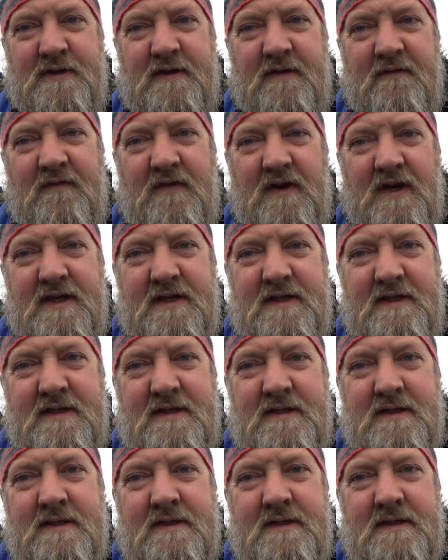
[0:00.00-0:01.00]

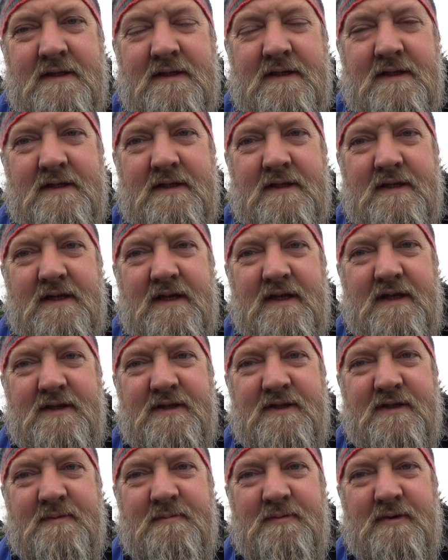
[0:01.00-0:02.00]
divine
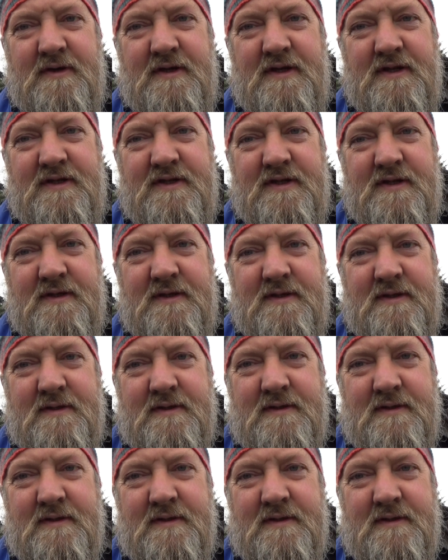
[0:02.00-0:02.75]
inspiration.